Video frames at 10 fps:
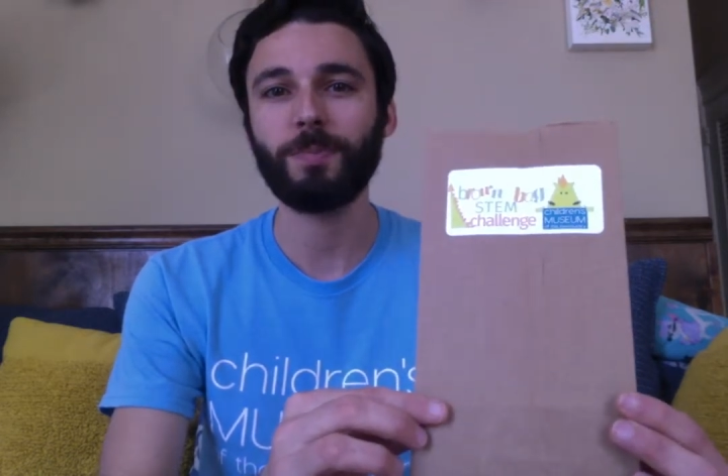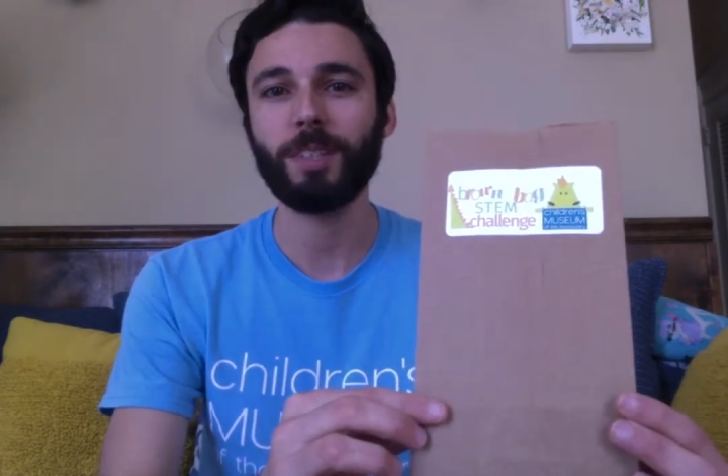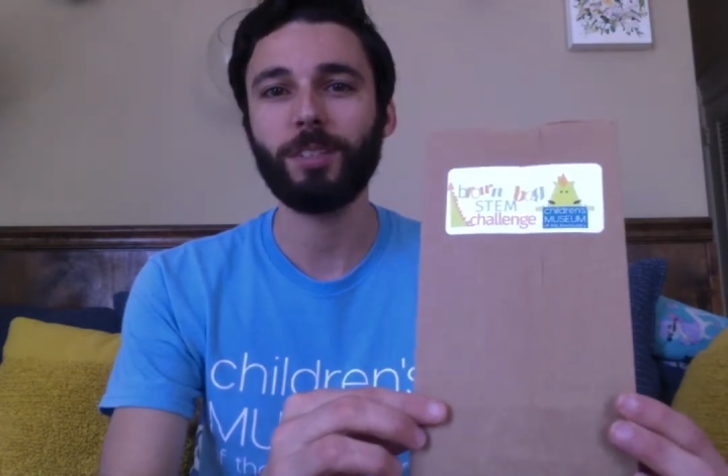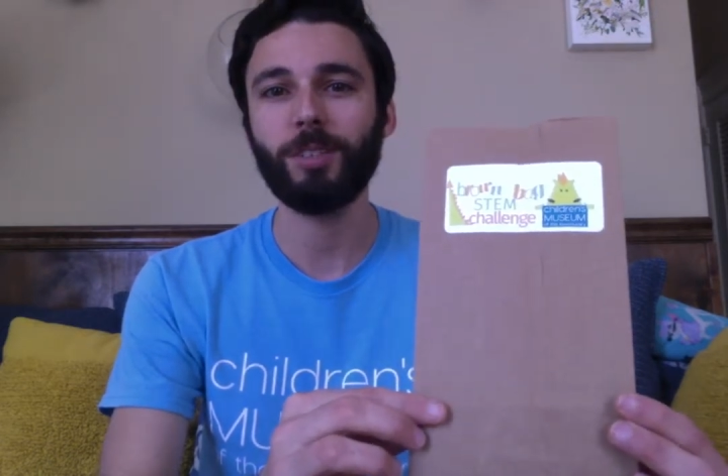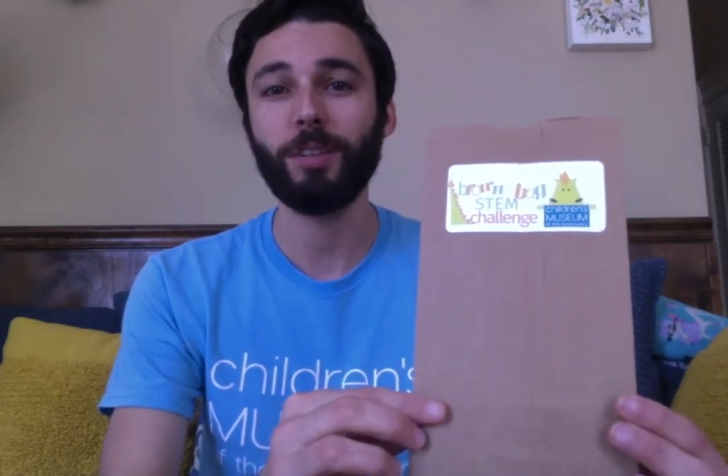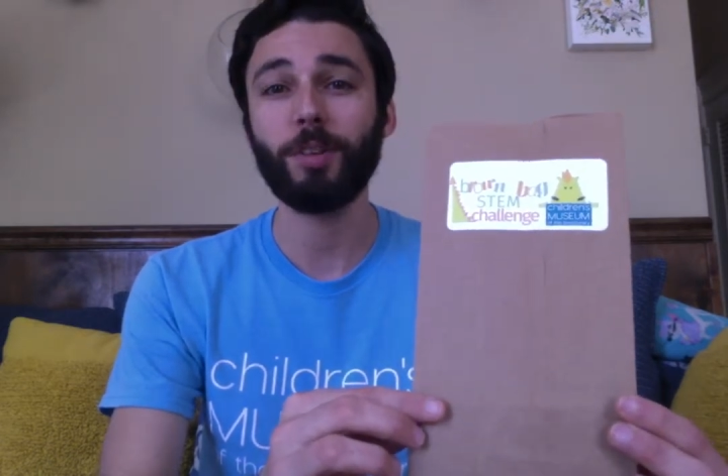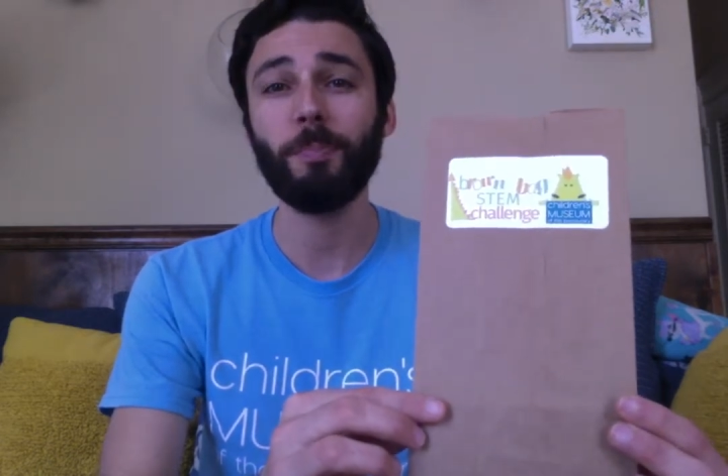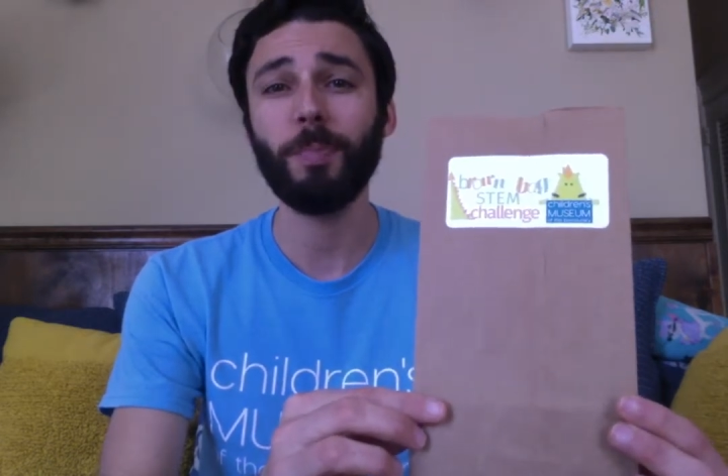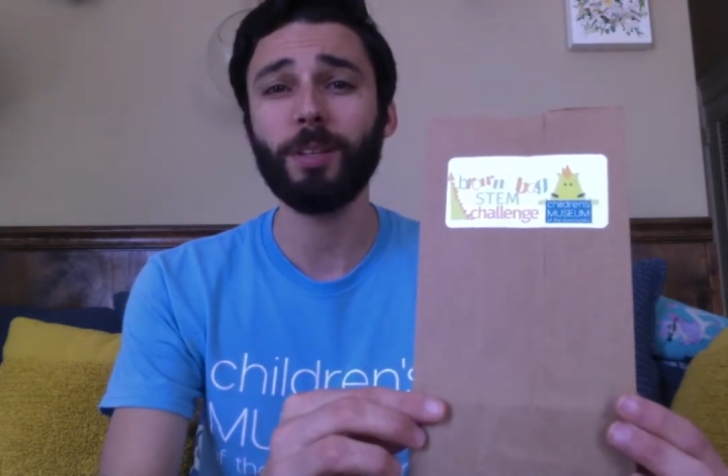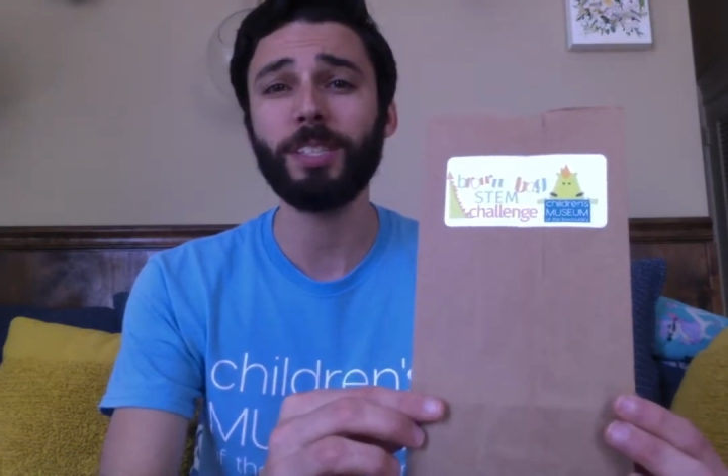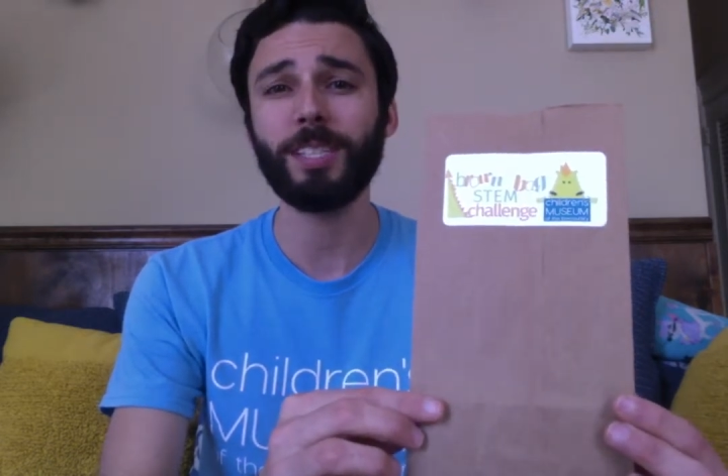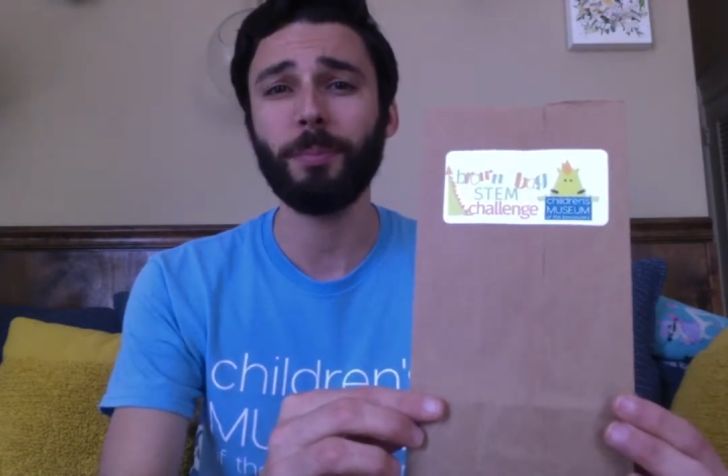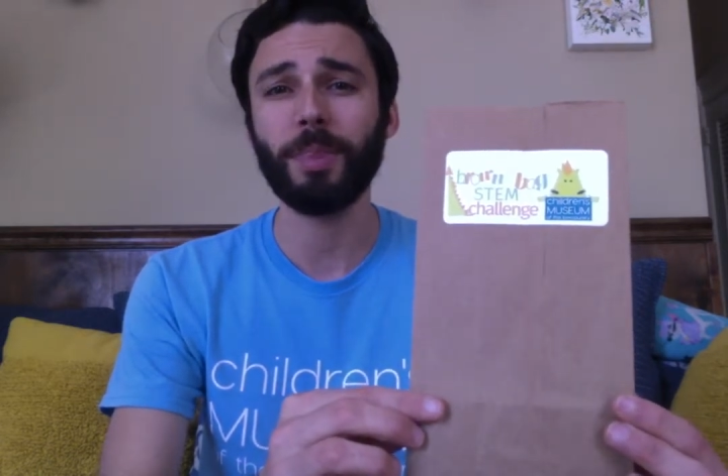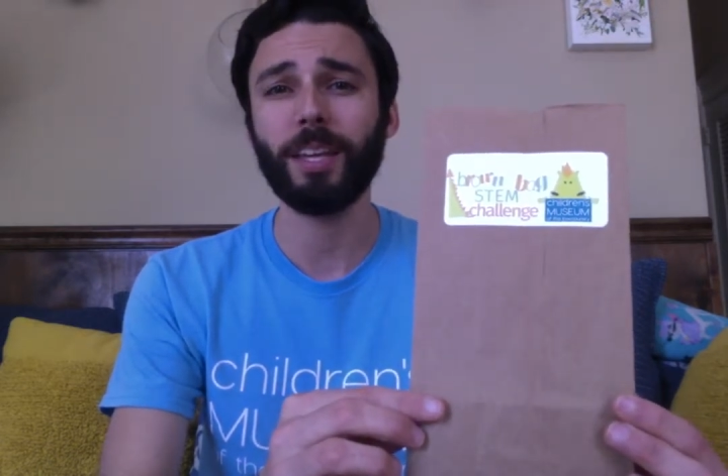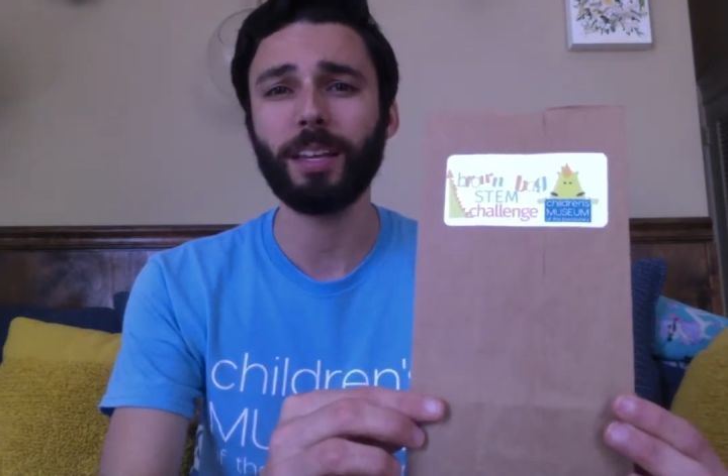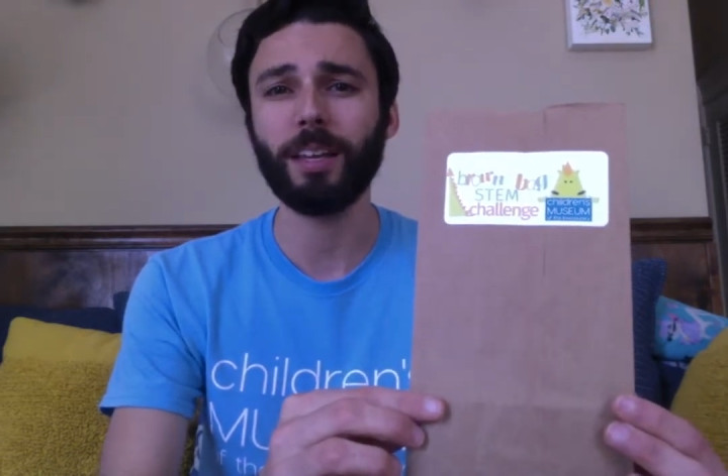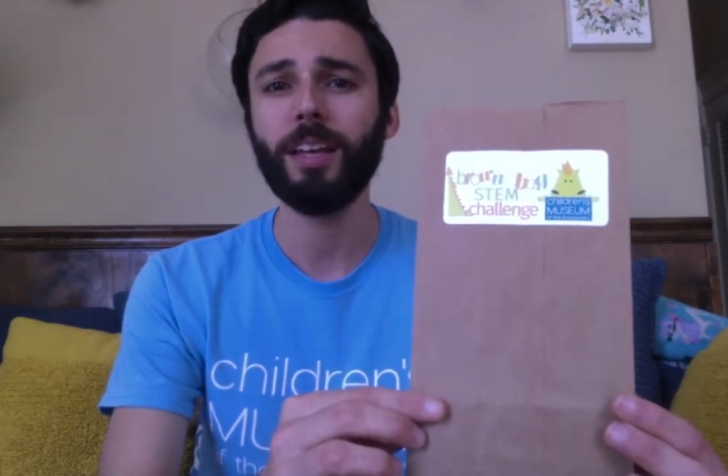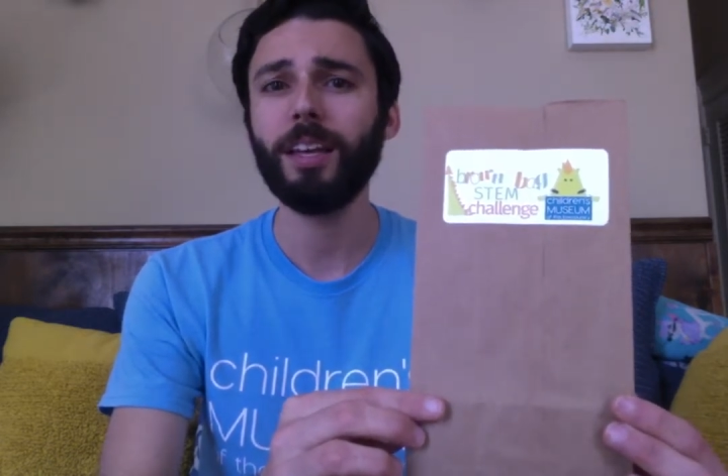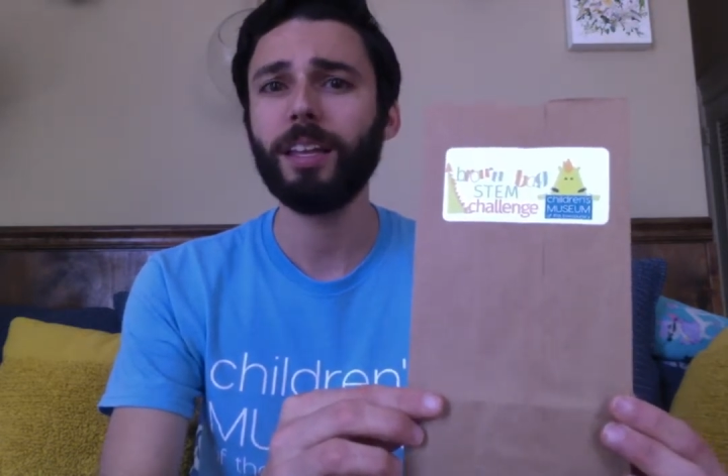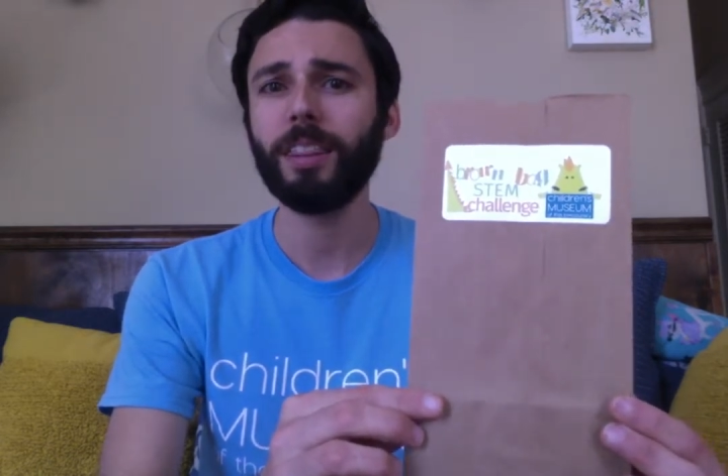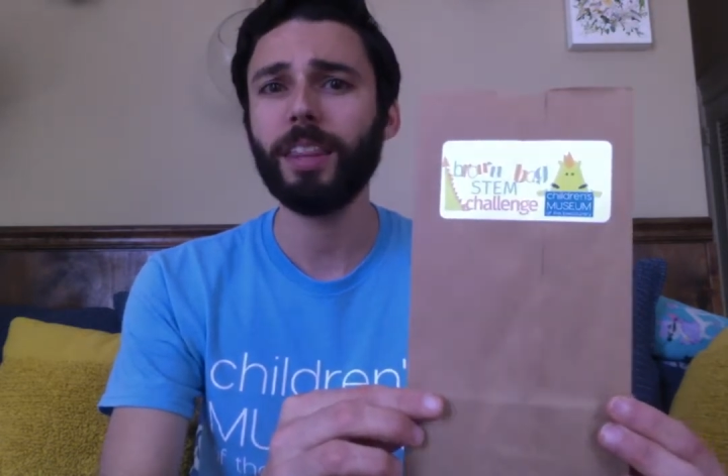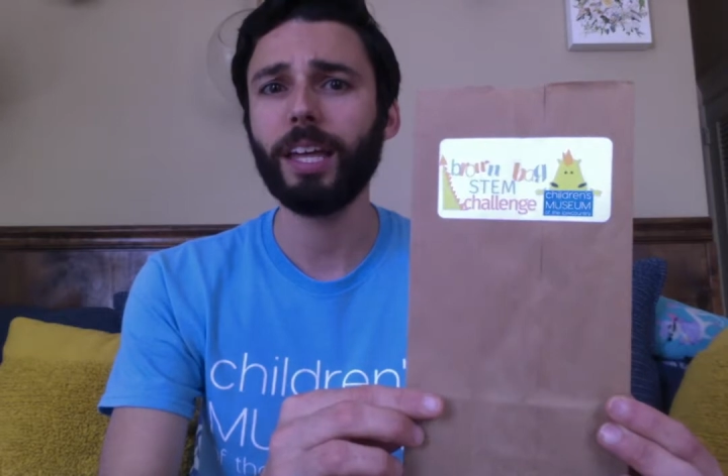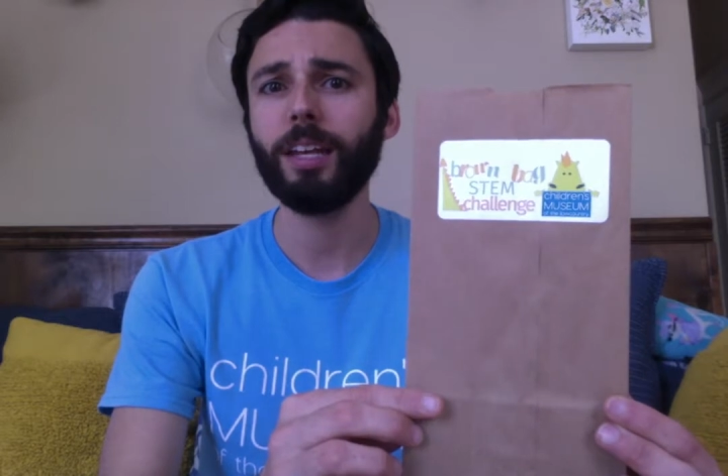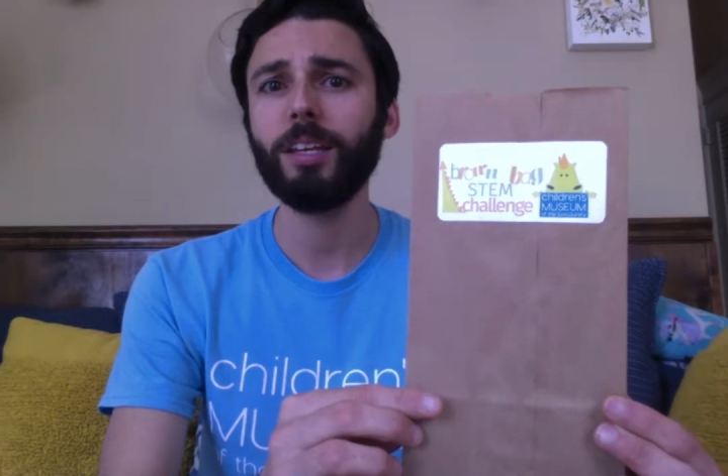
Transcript: So you have to build something that